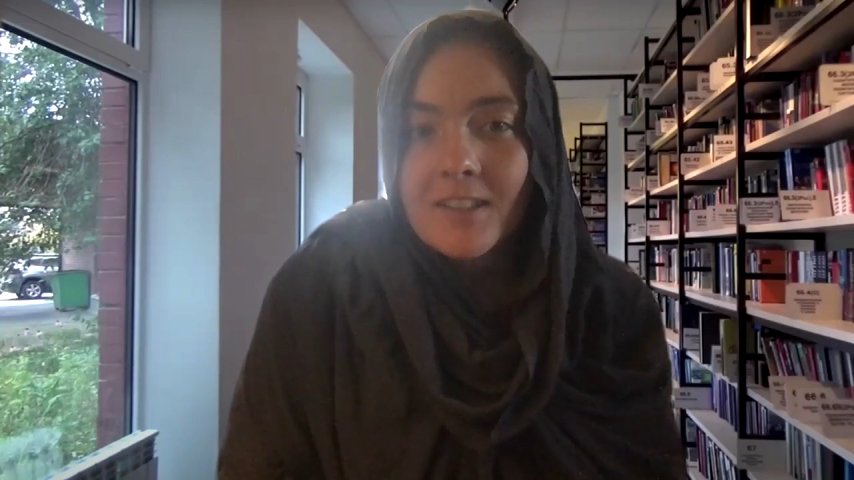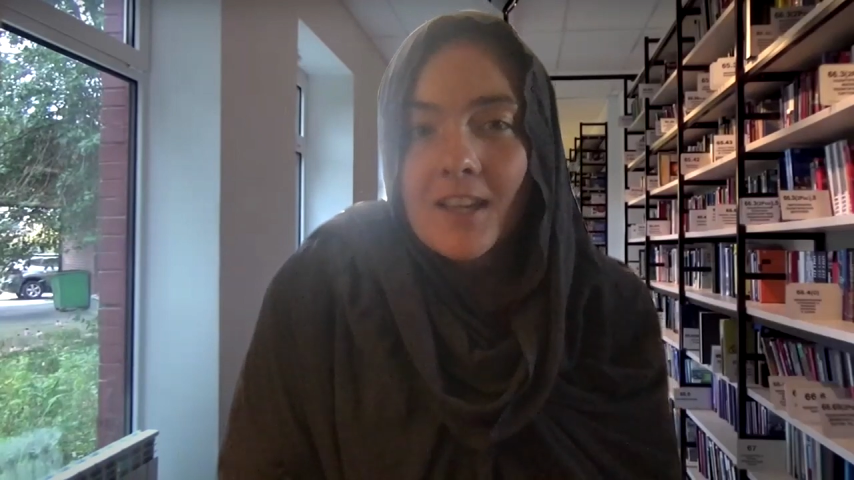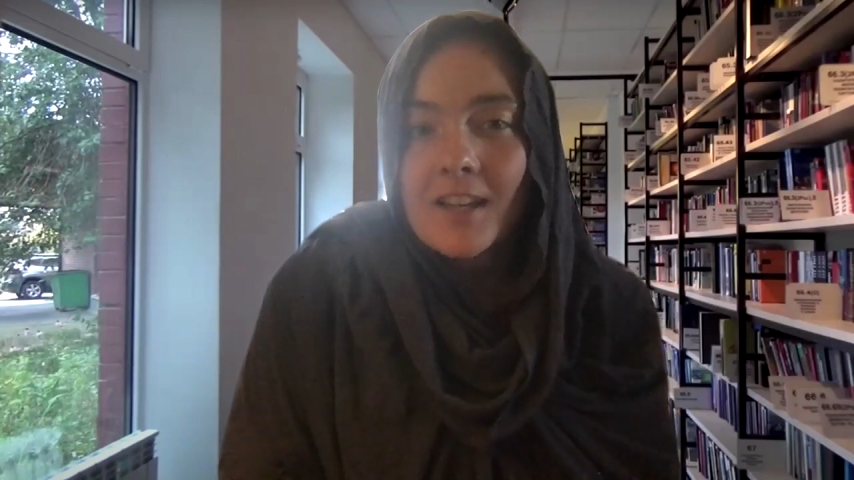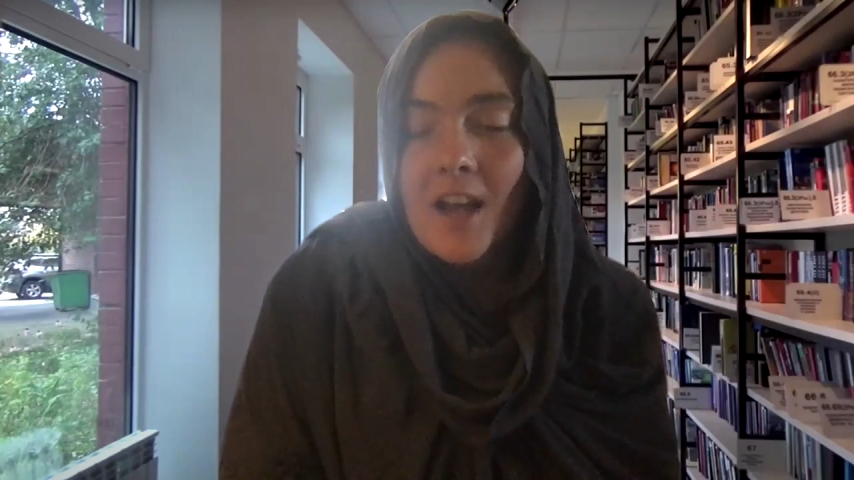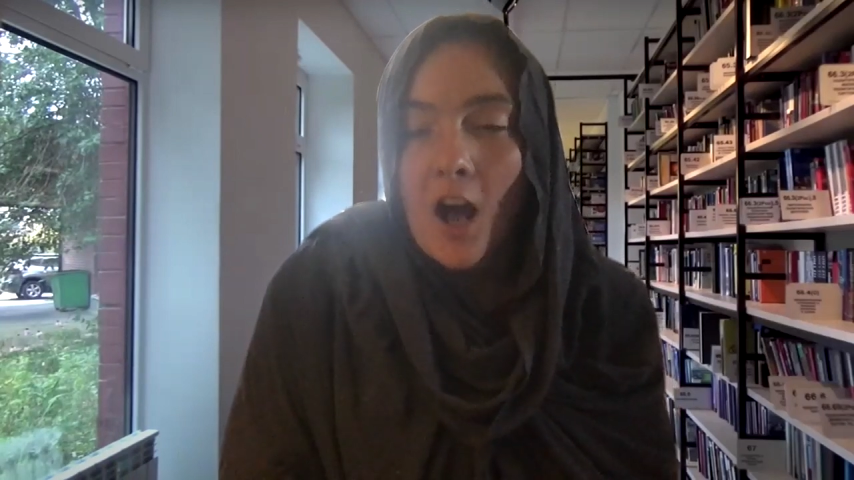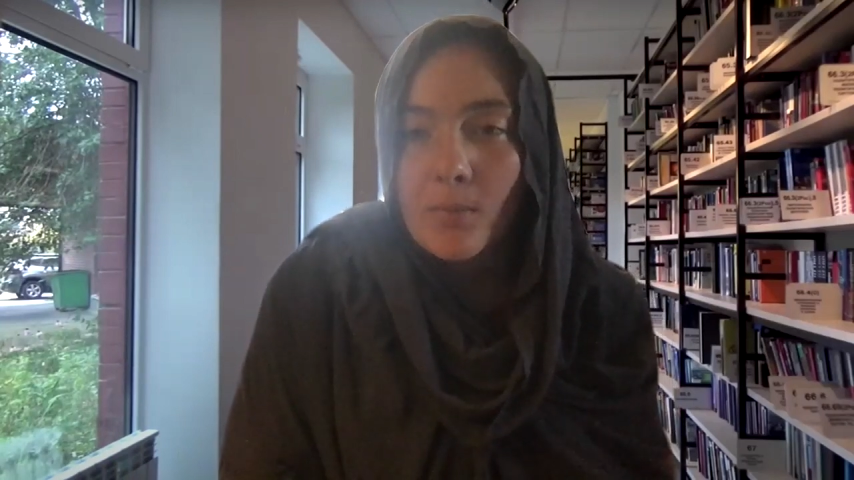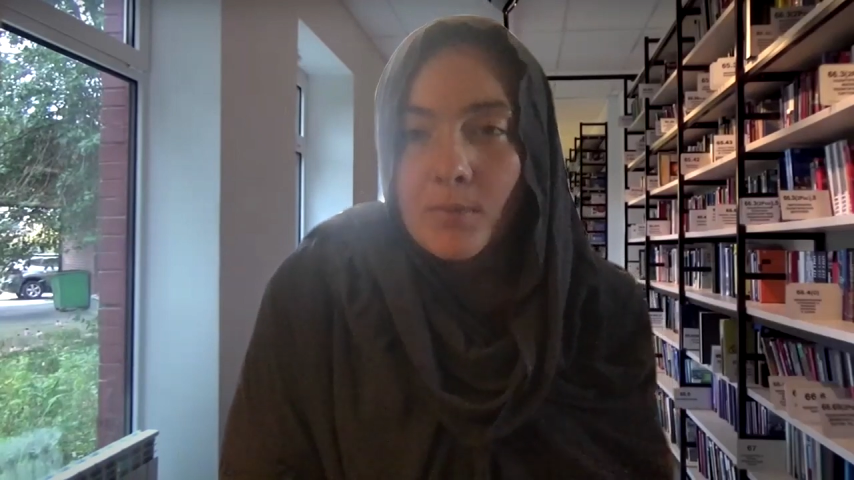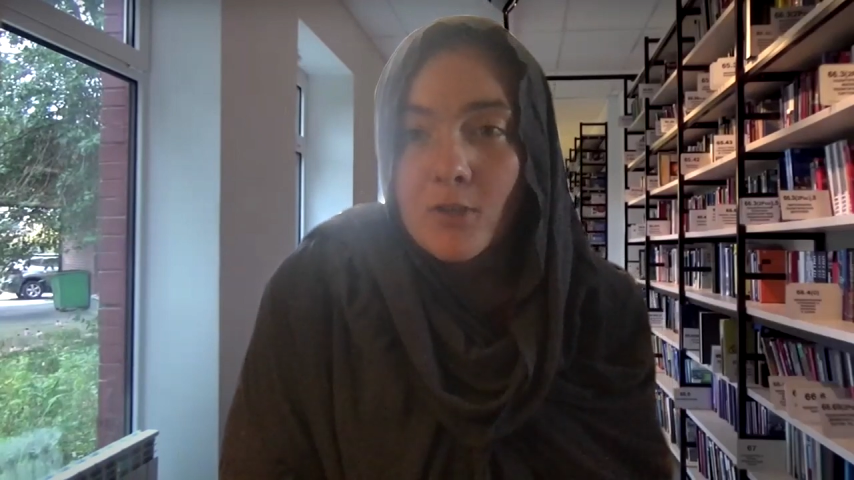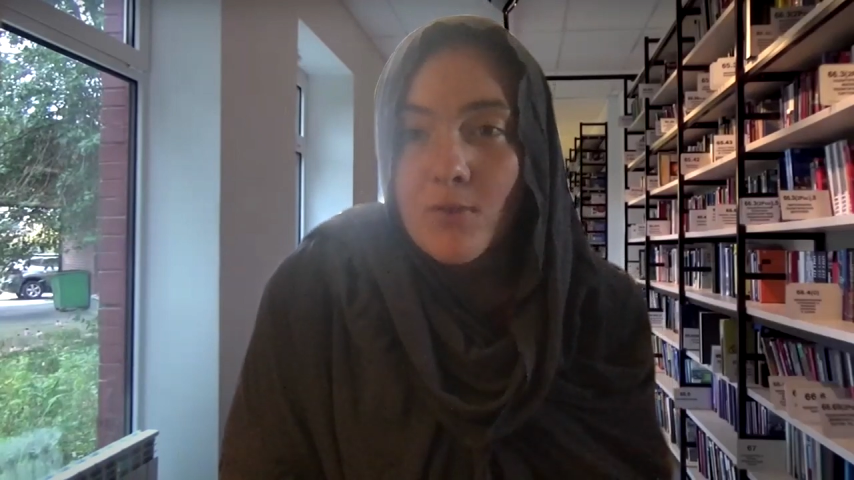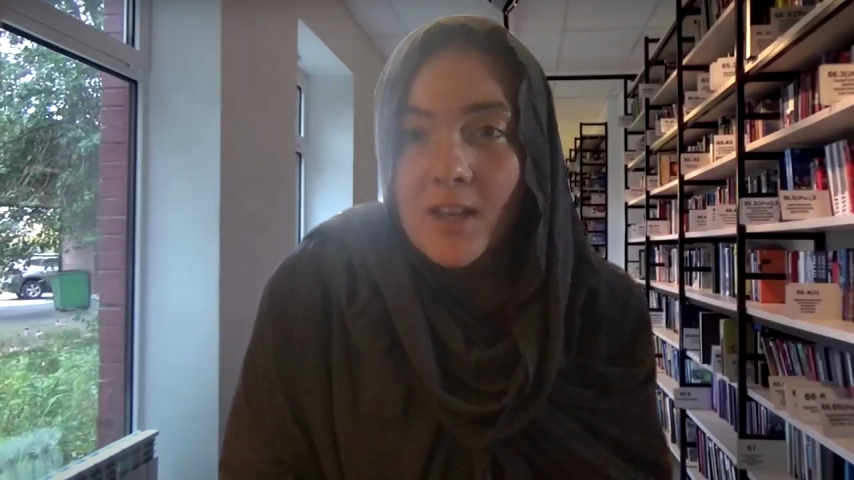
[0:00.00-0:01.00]
that can help
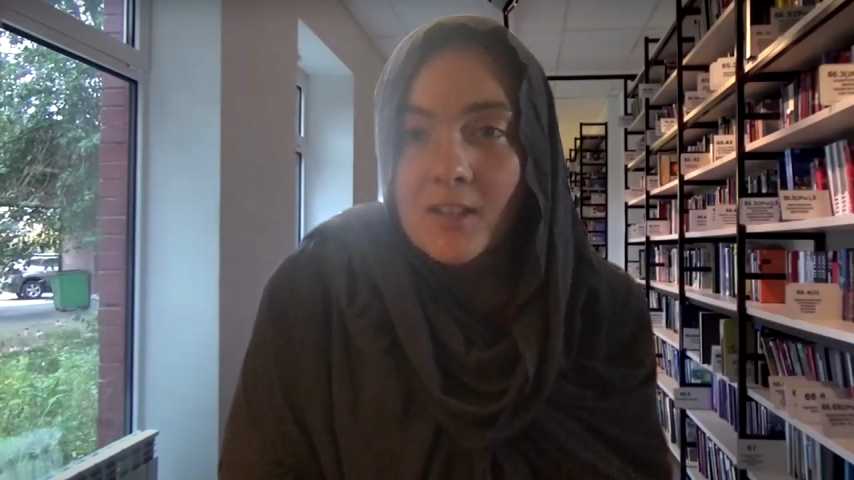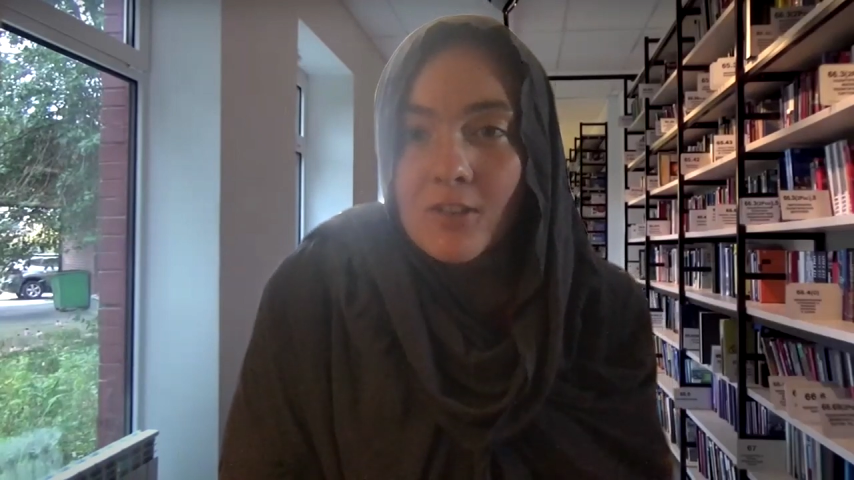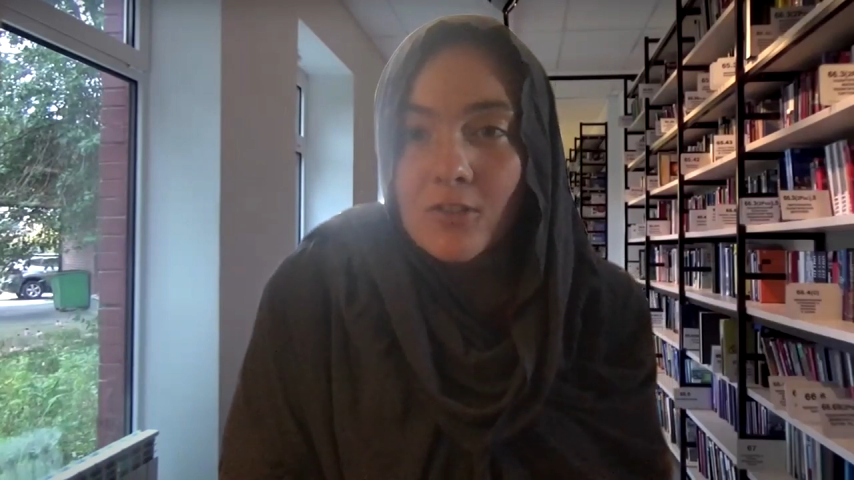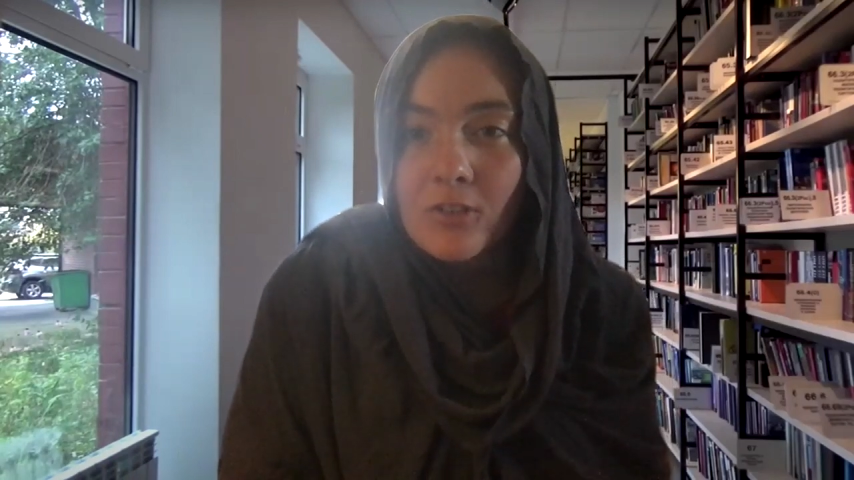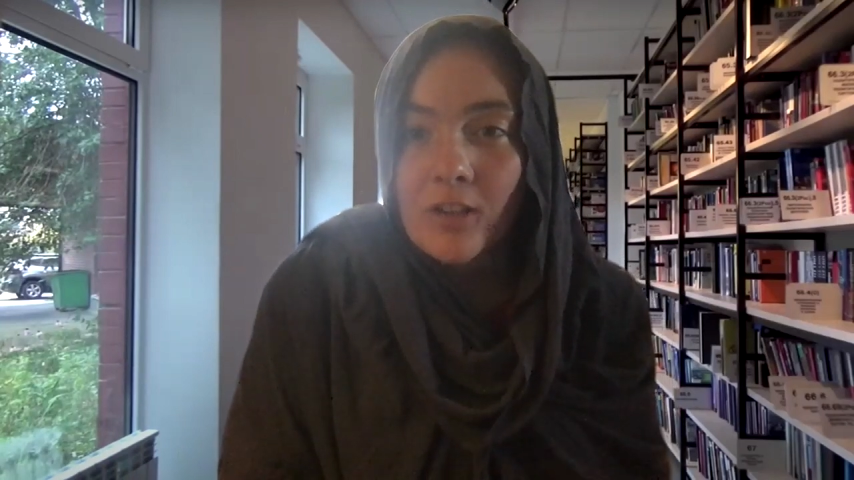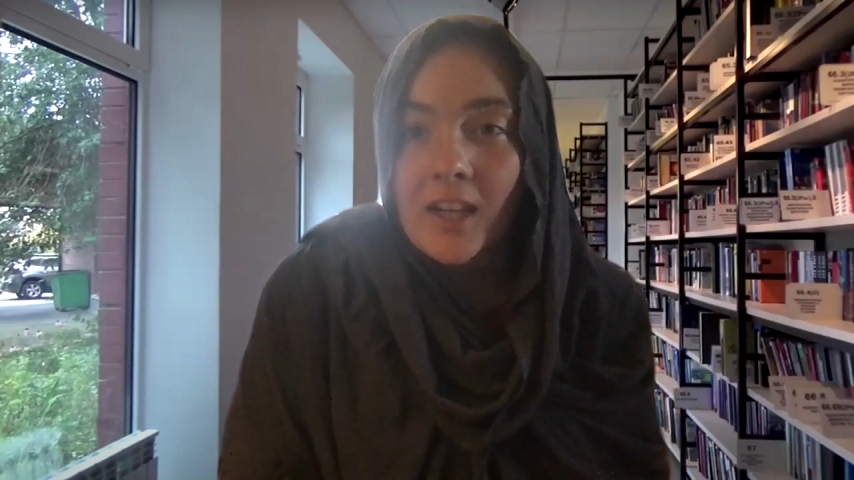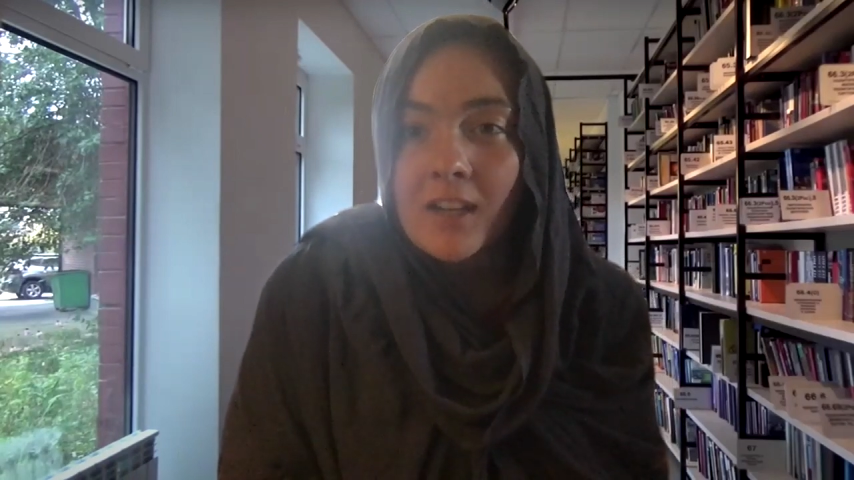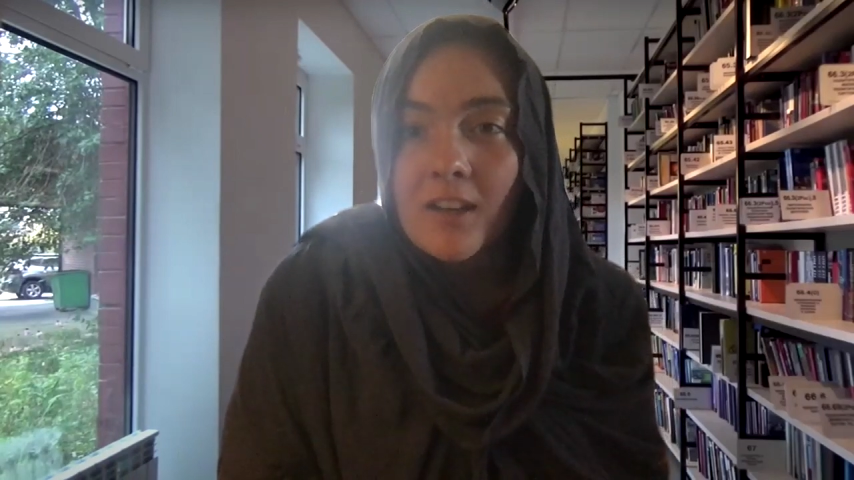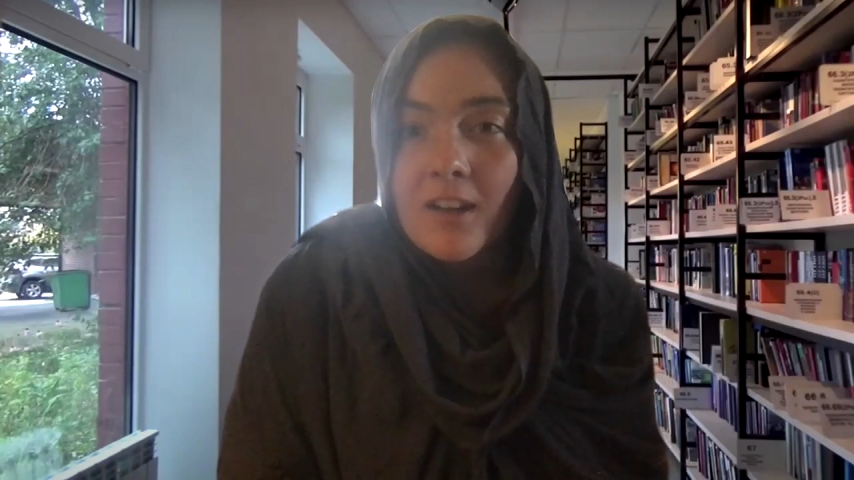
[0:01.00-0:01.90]
you integrate